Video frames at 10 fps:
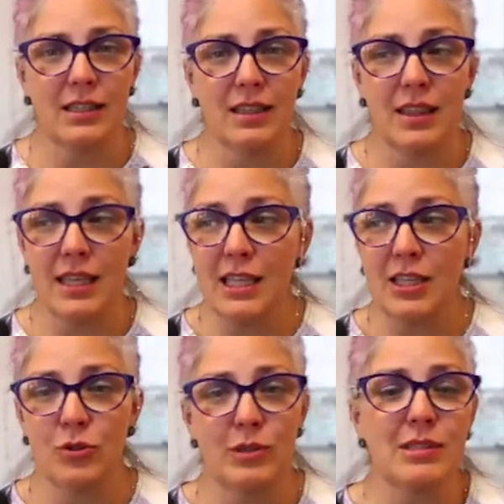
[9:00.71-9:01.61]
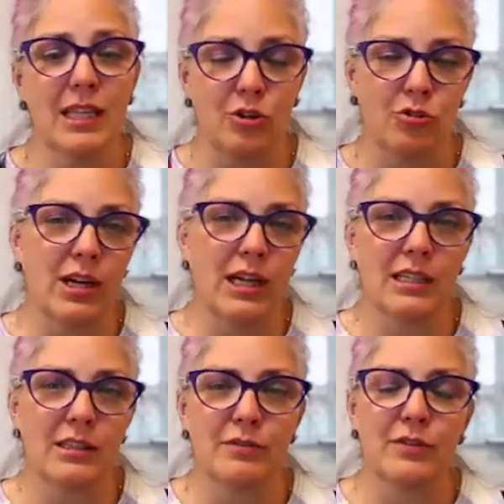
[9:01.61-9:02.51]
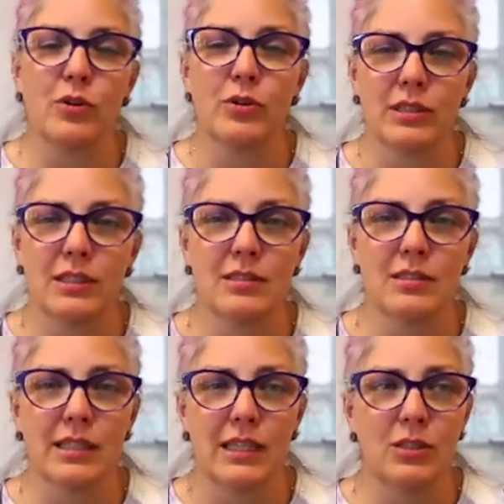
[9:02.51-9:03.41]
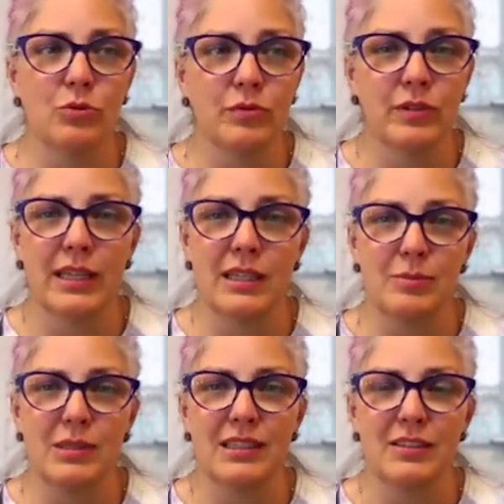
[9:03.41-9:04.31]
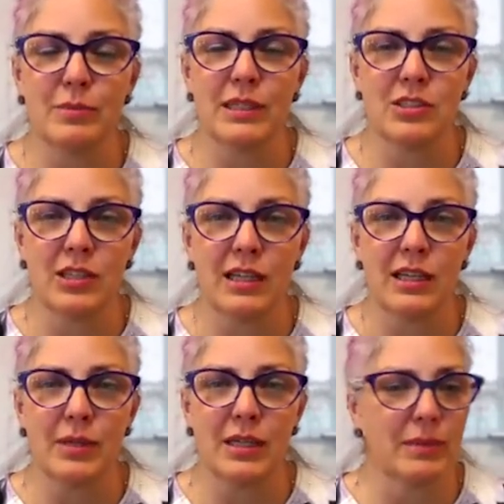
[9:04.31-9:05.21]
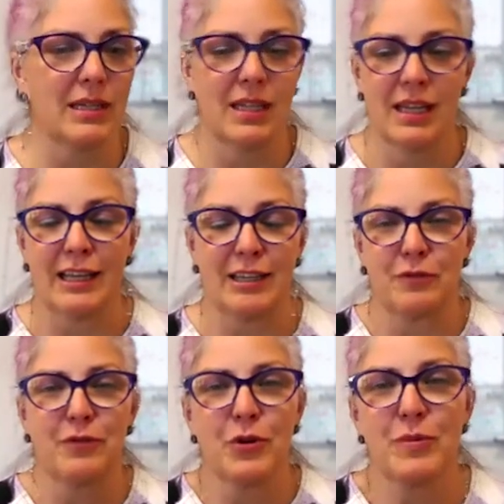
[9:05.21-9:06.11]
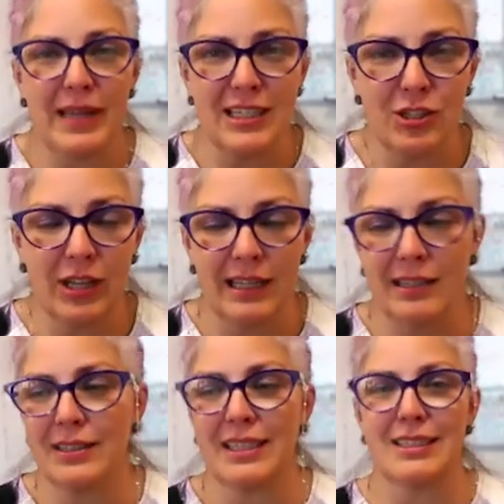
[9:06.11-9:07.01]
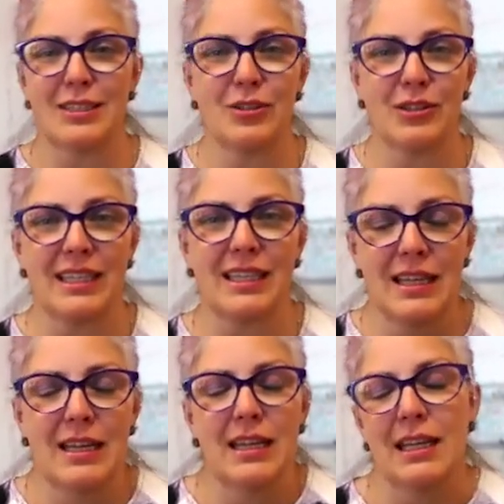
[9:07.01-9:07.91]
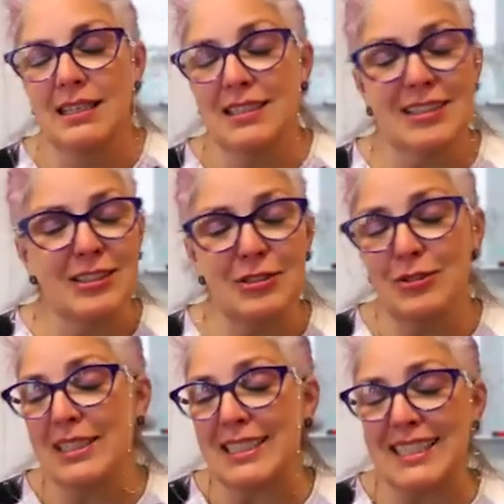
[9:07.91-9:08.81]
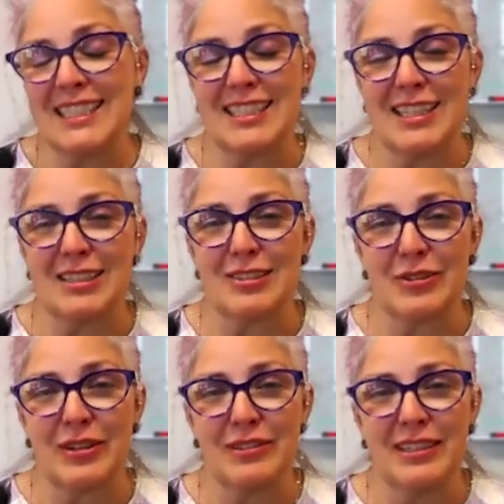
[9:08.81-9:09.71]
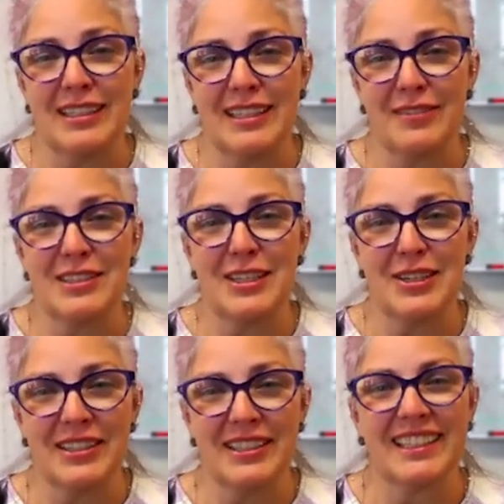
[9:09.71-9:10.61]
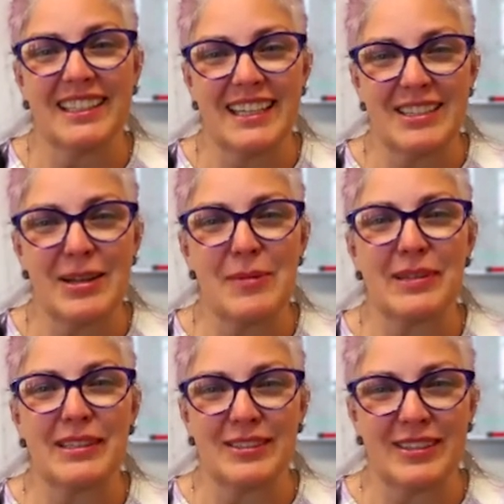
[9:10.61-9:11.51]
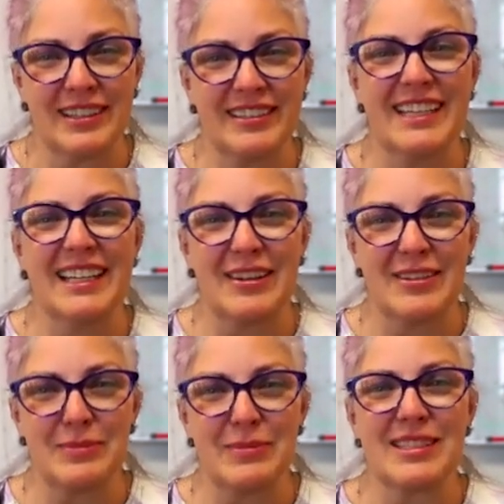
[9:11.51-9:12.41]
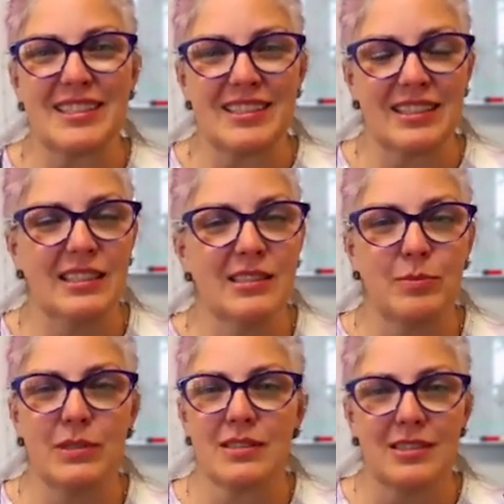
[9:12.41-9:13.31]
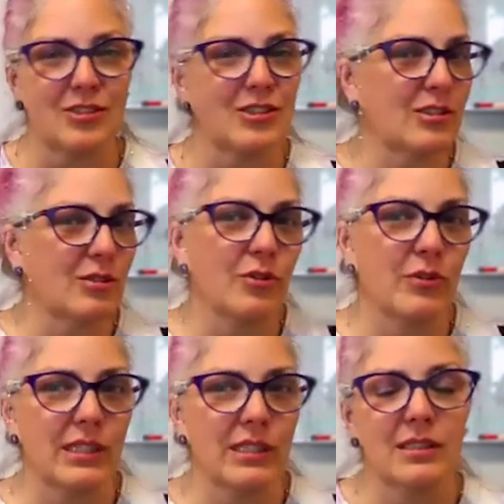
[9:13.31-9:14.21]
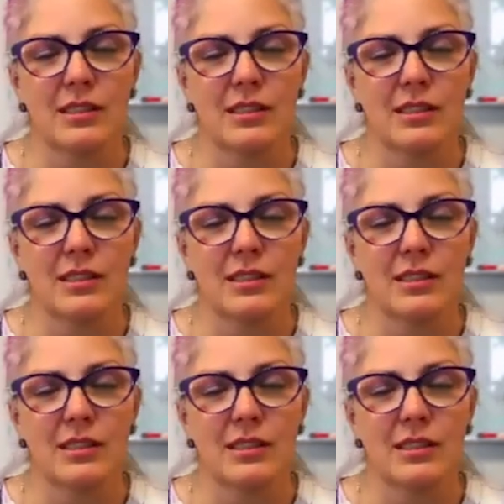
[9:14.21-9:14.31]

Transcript: thank you. He was like crying on the phone, because he's like, you letting me live my job, and I could afford my child, and and he's still doing it to this day. So every year I catch up, I go, all right, how's the business? And his business is just growing.